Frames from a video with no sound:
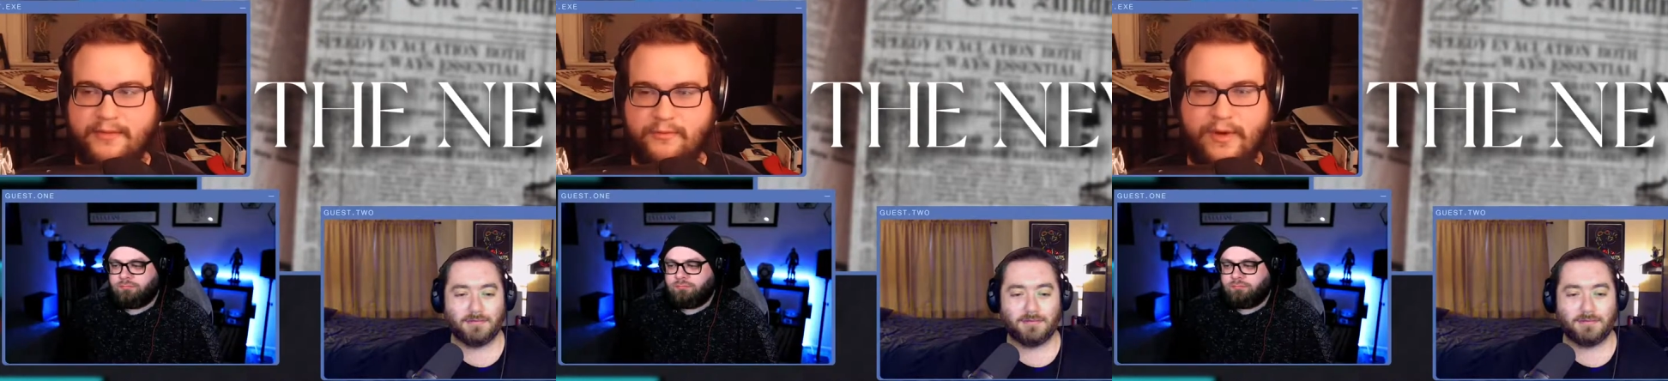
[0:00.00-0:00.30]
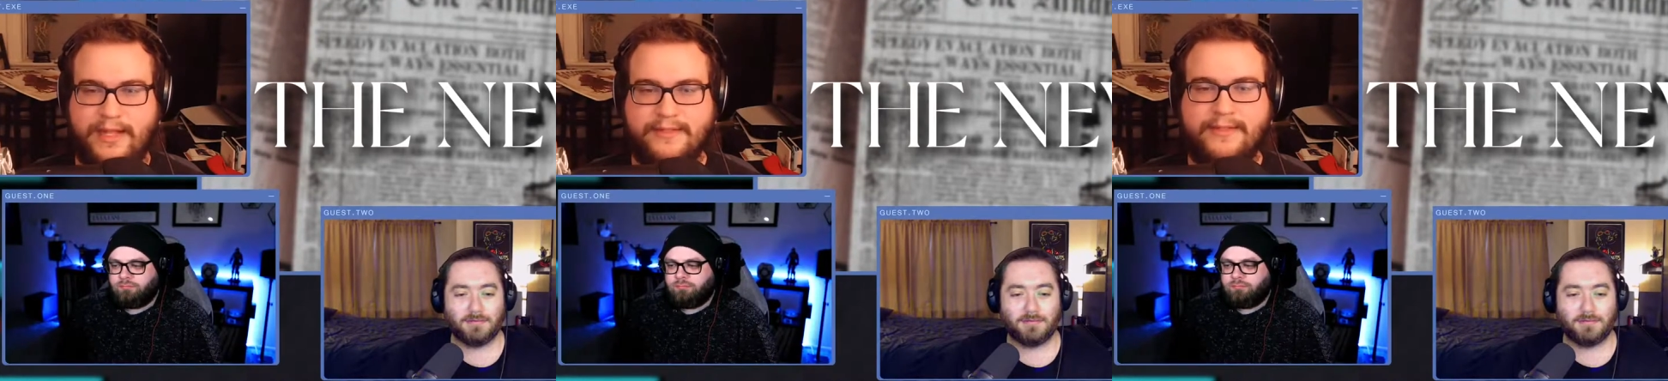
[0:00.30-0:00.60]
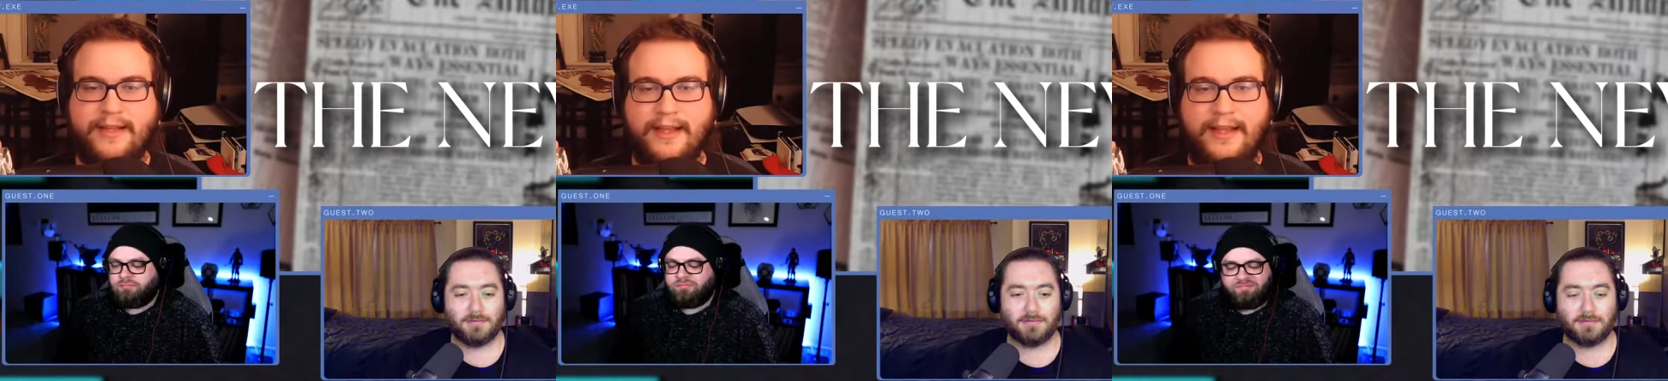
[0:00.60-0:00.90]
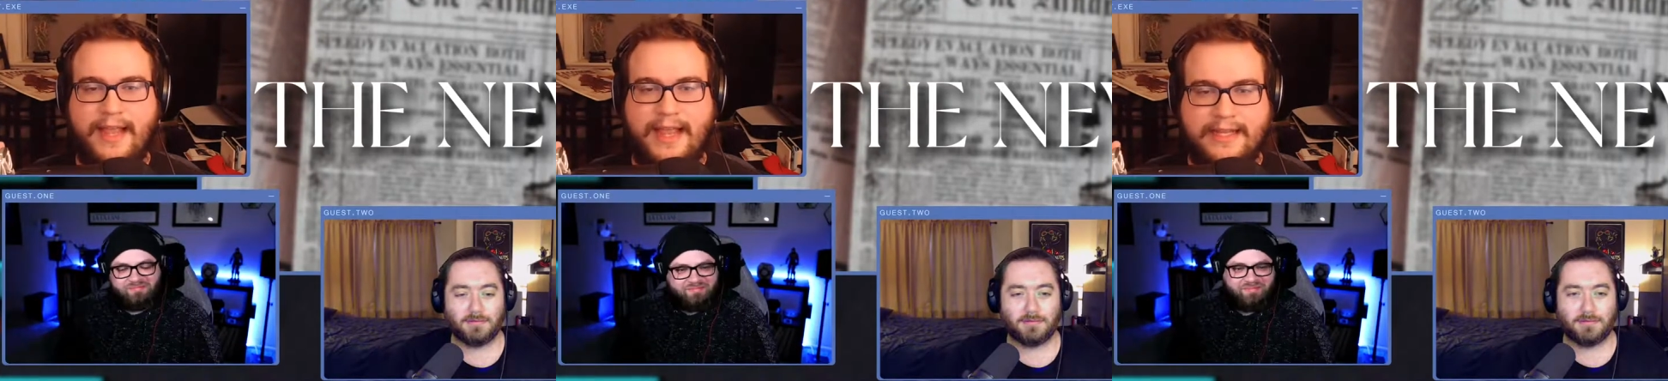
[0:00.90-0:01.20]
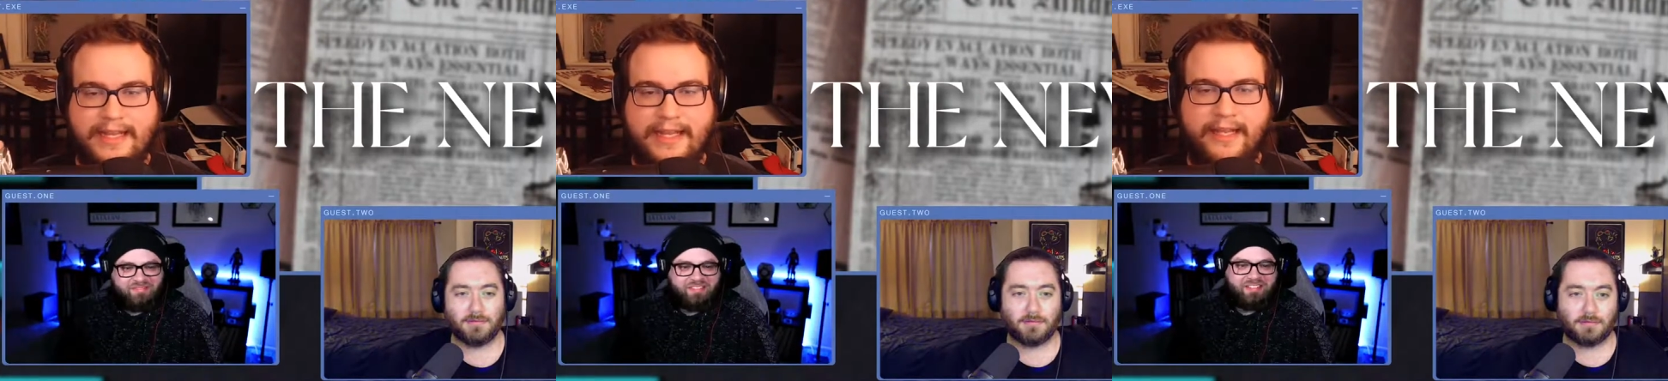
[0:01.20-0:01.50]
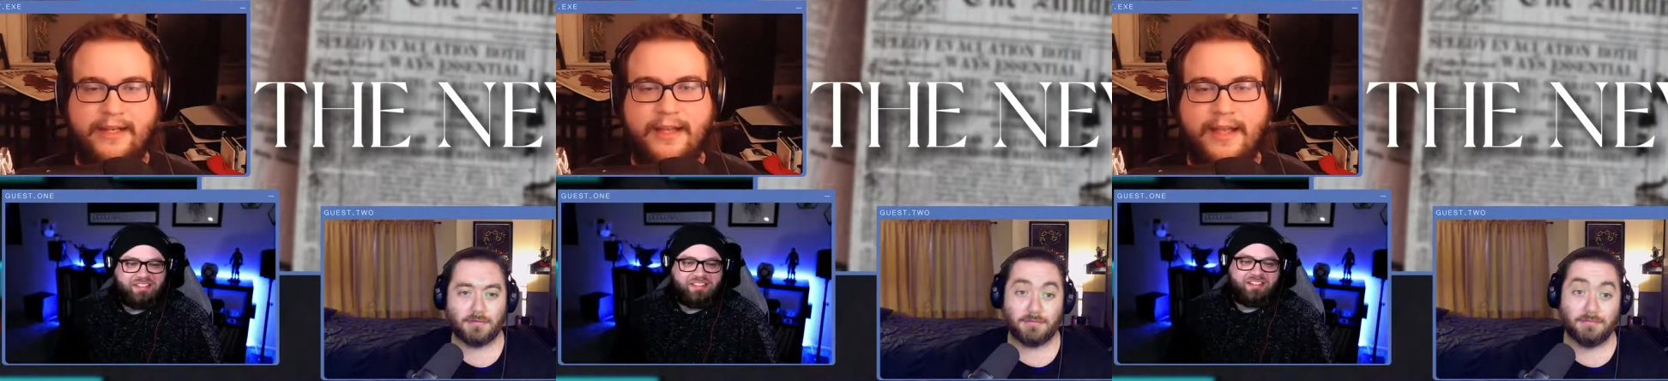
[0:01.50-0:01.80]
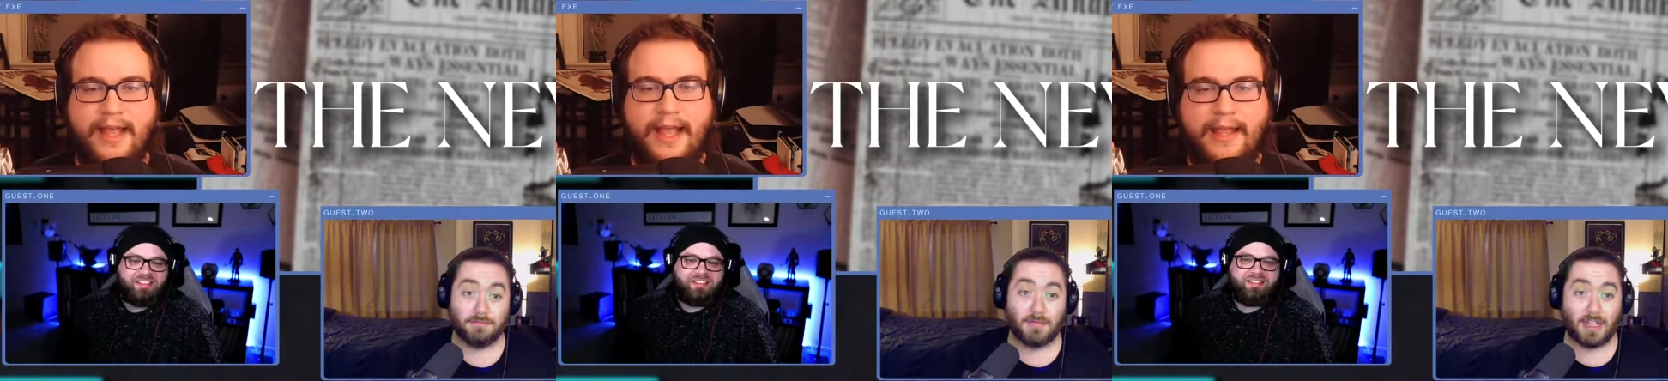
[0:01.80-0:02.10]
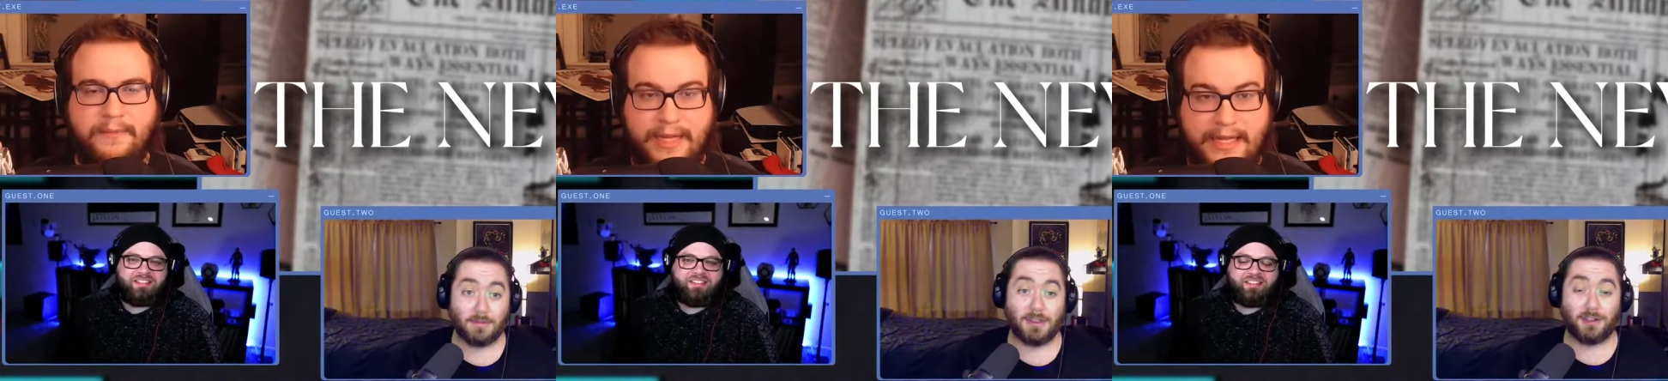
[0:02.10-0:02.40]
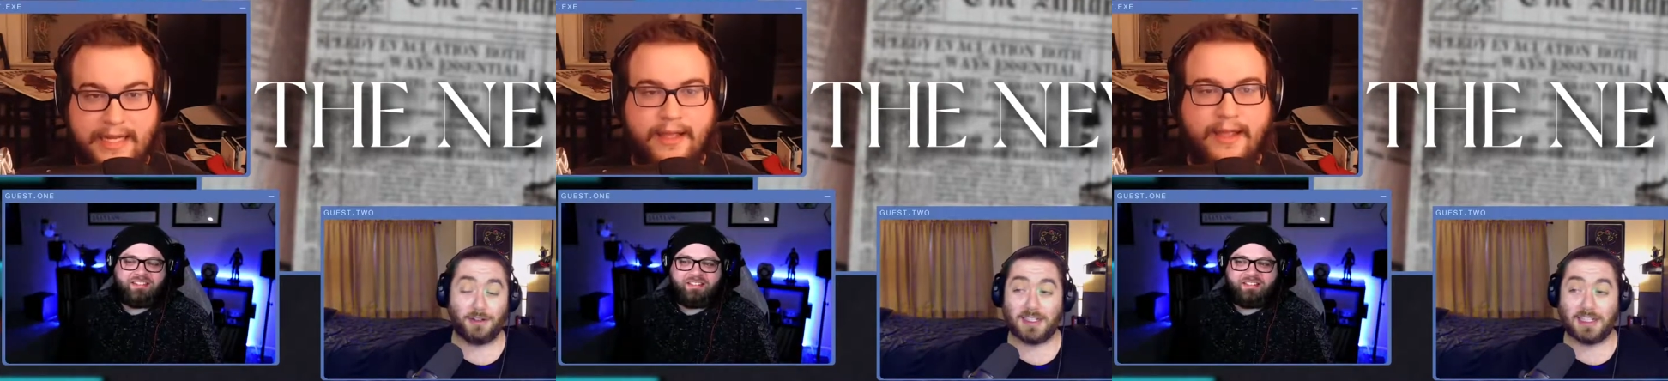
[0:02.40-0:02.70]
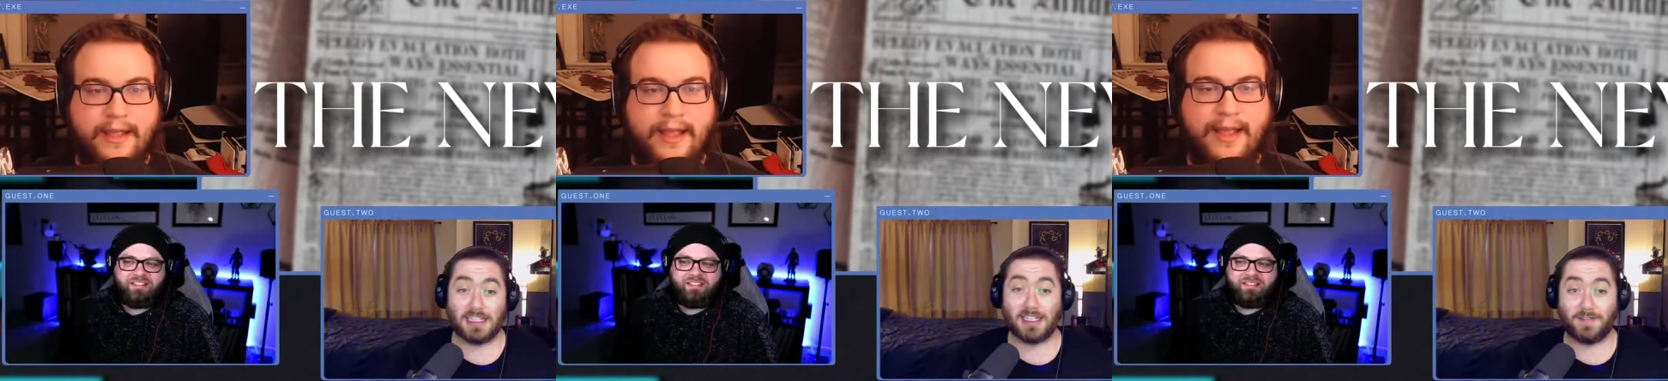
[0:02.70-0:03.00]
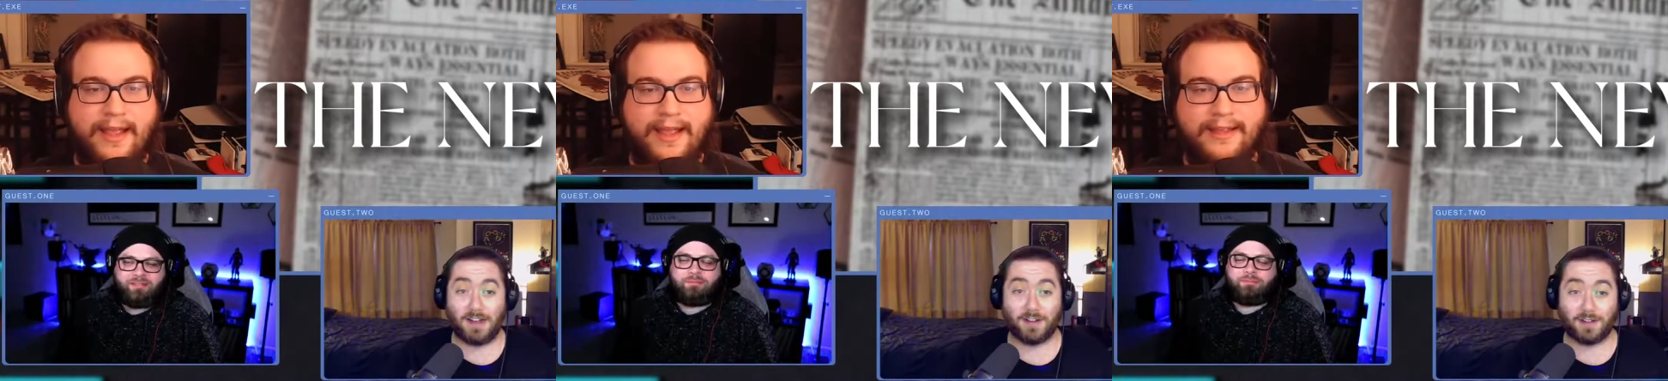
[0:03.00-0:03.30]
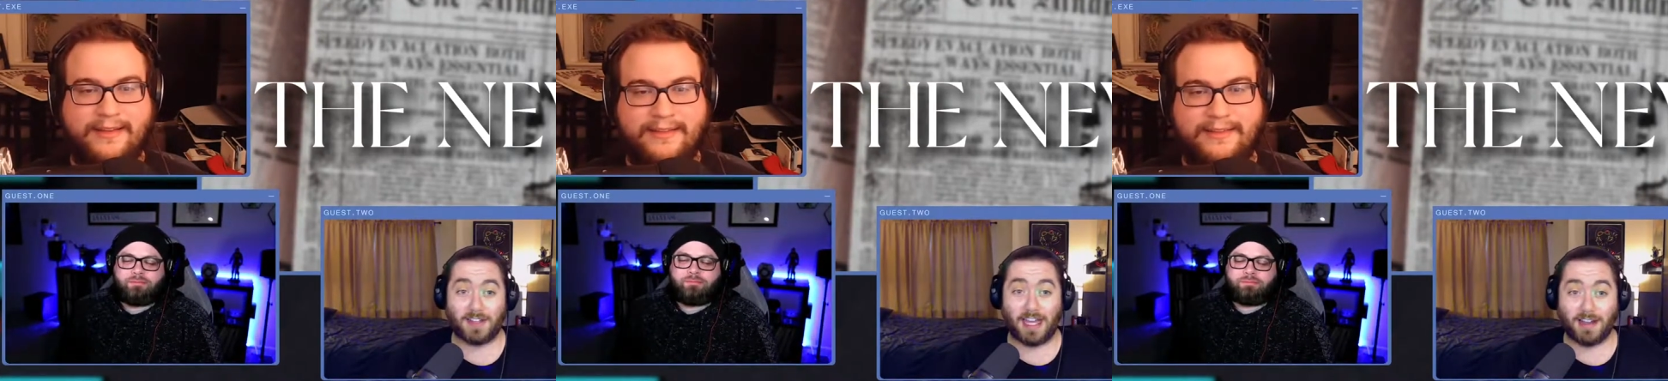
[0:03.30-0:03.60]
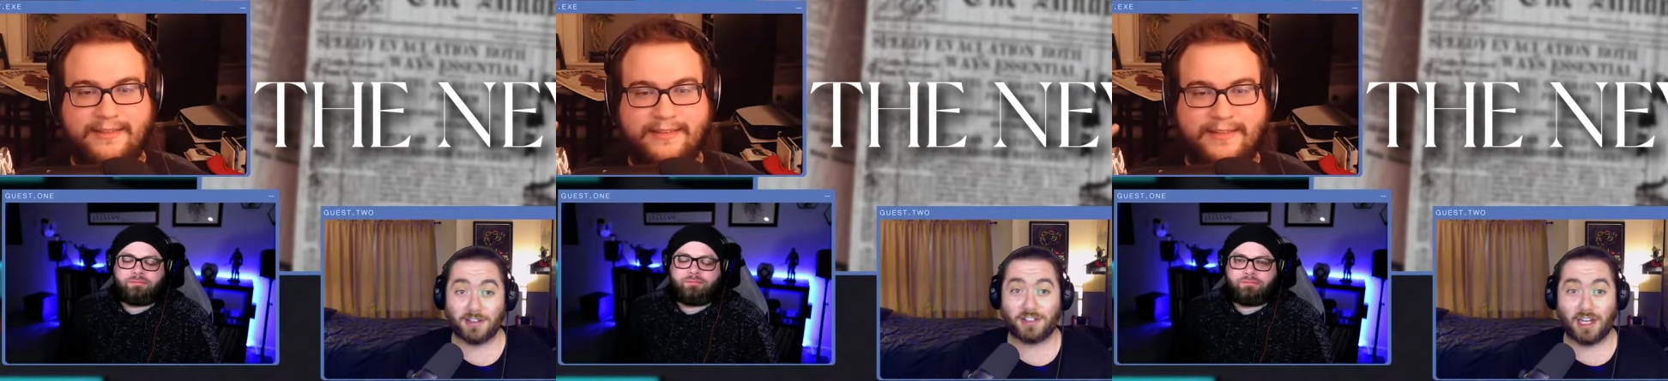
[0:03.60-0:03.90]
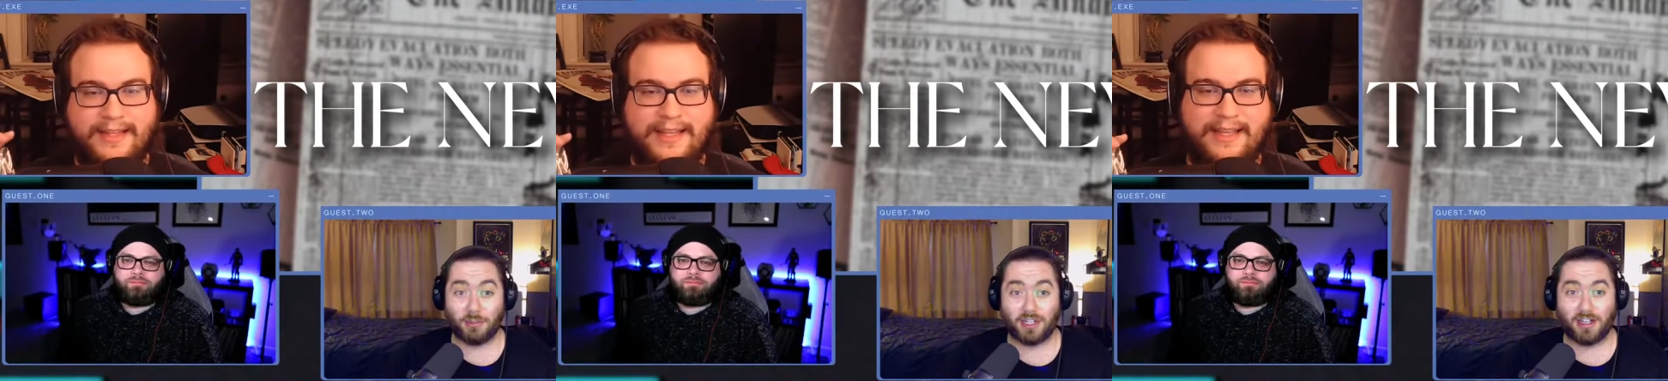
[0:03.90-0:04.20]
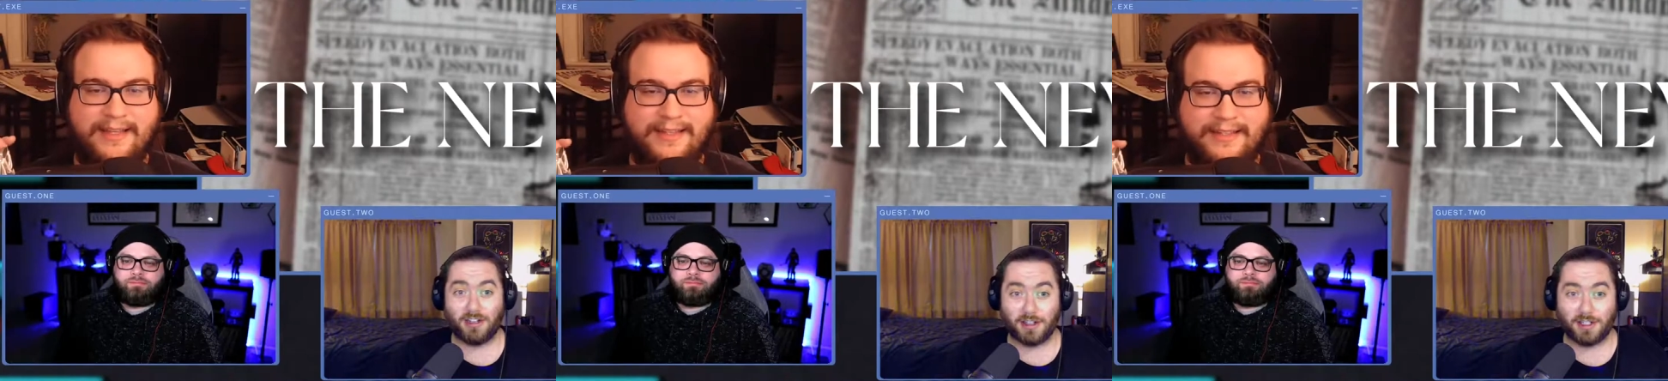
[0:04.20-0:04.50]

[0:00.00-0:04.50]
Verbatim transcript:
Speaker 1: Chris and Ian and me.
Speaker 2: I mean, Chris is the founder of Chaos Jeopardy